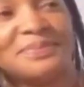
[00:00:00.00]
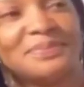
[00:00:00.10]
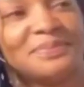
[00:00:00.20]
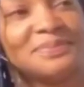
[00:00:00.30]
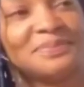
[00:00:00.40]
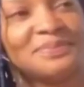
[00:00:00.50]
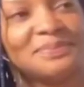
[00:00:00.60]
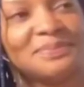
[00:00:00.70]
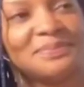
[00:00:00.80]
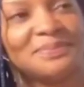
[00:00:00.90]

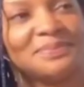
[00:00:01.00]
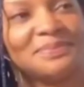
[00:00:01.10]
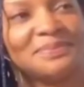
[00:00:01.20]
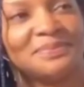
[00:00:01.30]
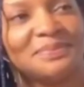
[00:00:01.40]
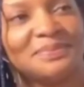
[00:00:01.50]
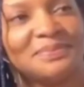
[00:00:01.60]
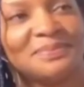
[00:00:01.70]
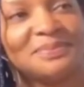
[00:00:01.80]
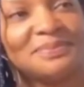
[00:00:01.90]

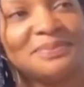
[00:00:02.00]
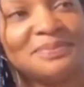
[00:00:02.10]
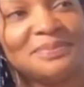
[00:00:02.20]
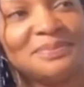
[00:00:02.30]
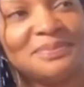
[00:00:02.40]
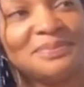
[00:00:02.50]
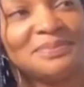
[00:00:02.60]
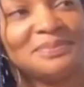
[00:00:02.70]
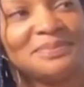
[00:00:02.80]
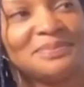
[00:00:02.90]

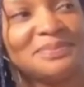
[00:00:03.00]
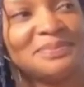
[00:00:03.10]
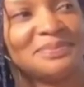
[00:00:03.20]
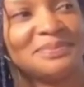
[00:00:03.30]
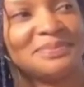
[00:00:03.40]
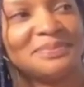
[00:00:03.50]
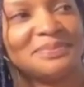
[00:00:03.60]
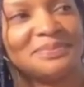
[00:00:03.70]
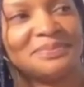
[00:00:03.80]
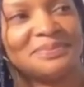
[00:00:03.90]

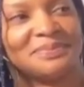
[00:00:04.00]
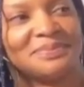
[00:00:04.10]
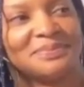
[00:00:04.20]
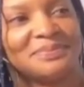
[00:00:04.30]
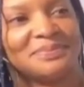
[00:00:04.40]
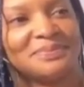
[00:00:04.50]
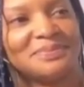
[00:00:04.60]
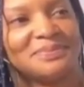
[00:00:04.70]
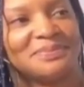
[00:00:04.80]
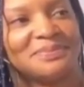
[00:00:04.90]

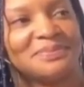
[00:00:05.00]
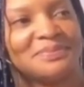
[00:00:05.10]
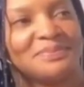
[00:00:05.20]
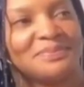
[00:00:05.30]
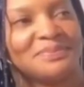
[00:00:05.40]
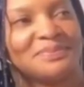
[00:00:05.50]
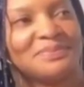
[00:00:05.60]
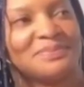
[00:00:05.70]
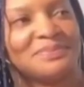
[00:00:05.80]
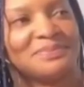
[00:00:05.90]

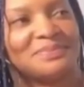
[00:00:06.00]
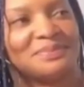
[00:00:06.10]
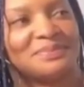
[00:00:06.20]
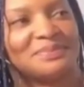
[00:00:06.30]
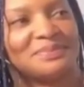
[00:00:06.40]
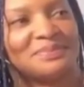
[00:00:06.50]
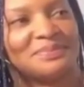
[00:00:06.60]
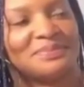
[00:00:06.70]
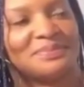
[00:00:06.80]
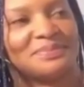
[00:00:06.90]

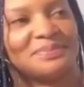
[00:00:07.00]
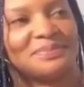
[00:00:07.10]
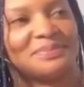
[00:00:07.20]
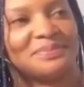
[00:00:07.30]
The person shown says nothing.